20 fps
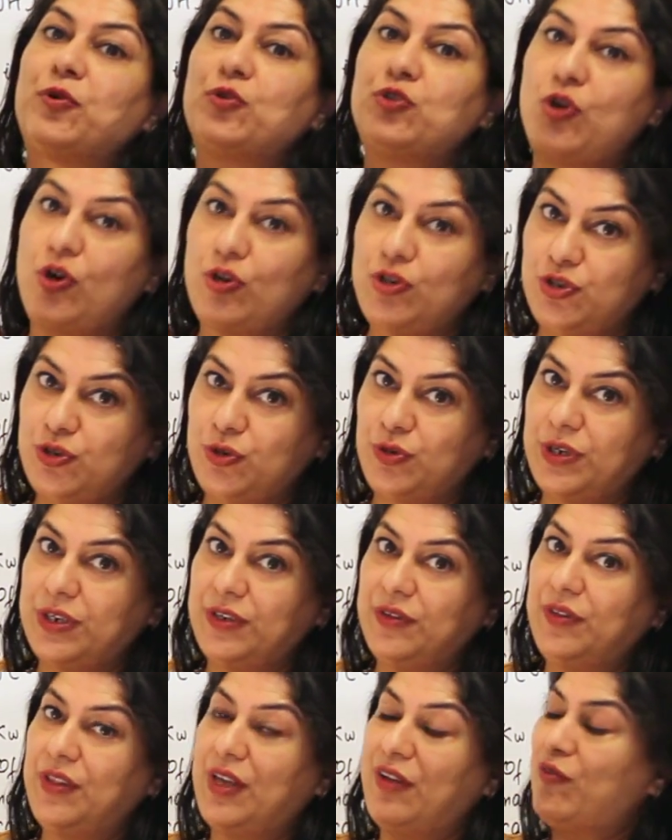proton
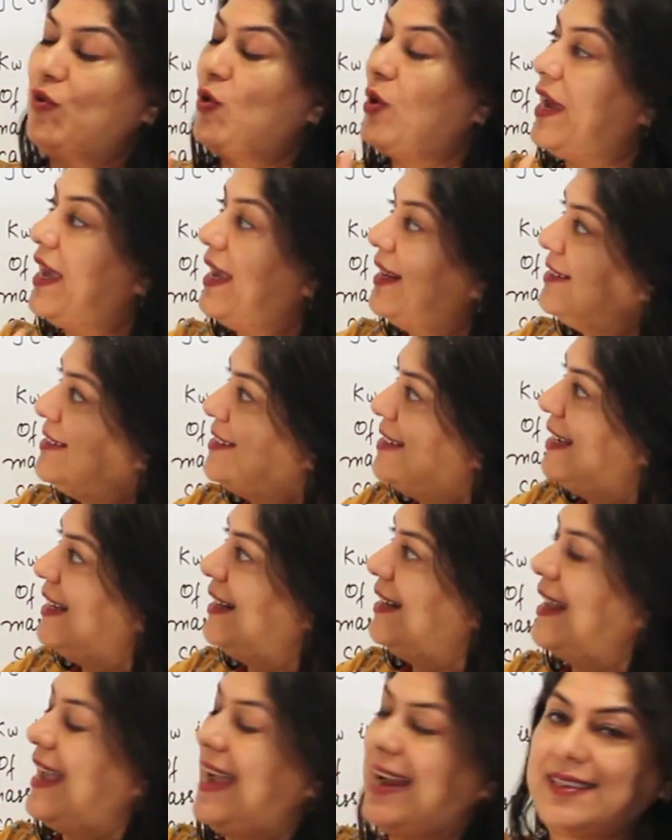donor, therefore
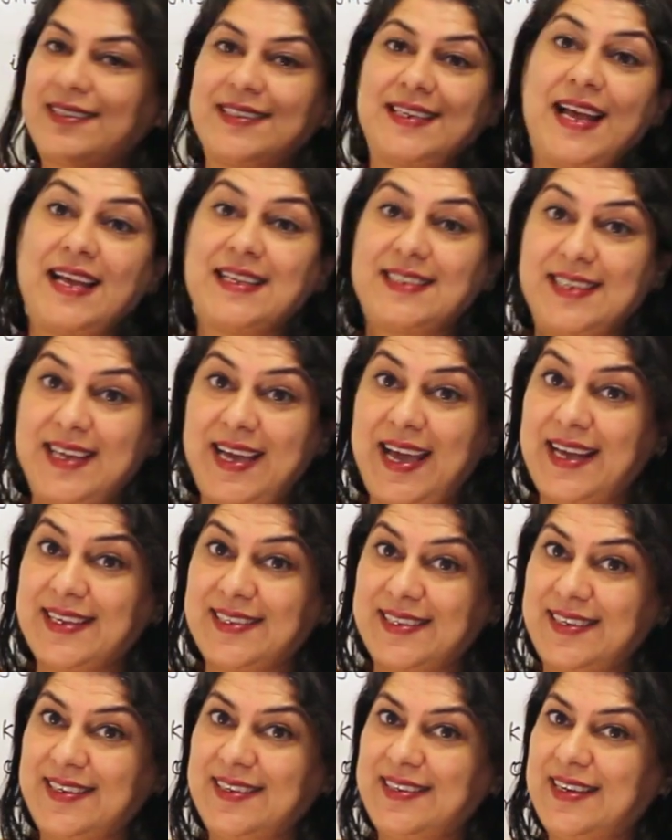HCl acts as the
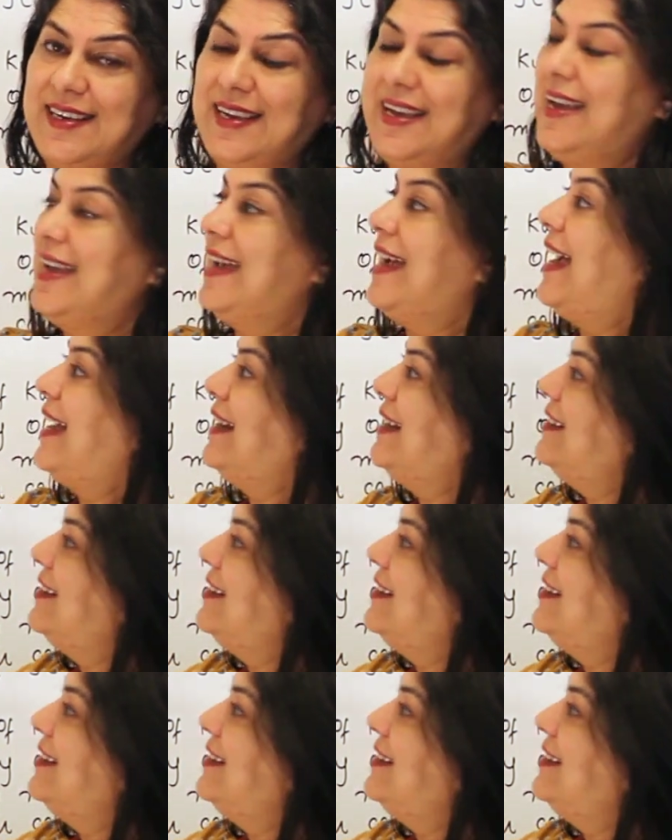acid. And